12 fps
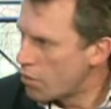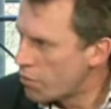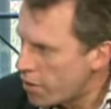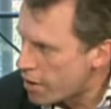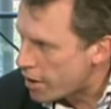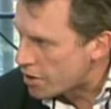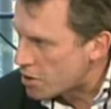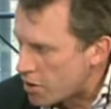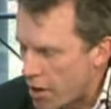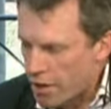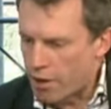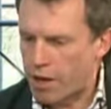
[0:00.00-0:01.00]
very nice
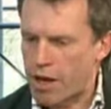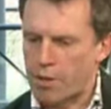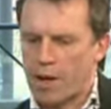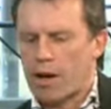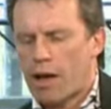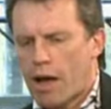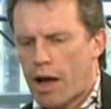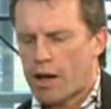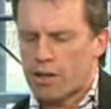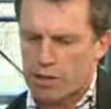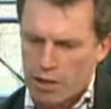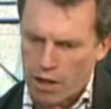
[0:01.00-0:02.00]
lady came in,
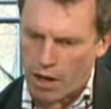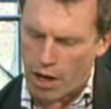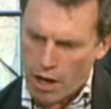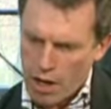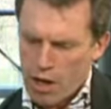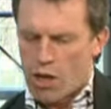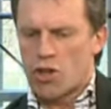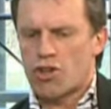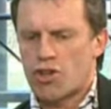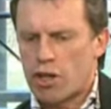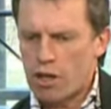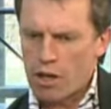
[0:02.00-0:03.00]
and
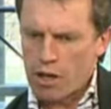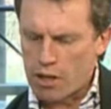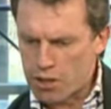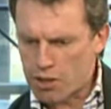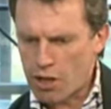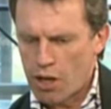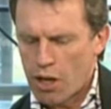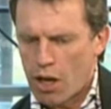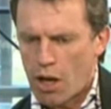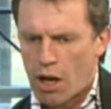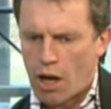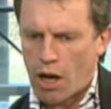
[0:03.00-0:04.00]
she is
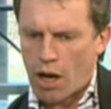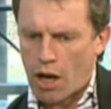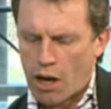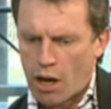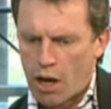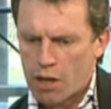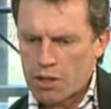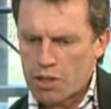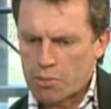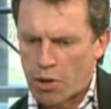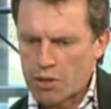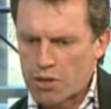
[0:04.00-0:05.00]

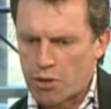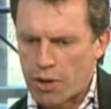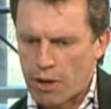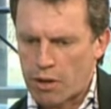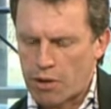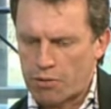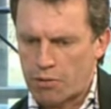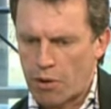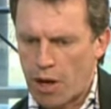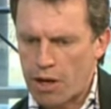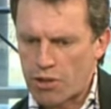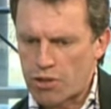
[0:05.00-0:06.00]
sponsoring, if you
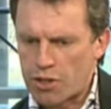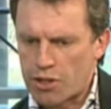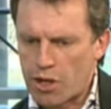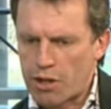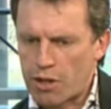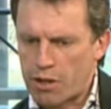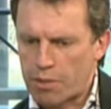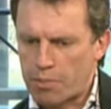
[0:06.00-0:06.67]
like. She's certainly the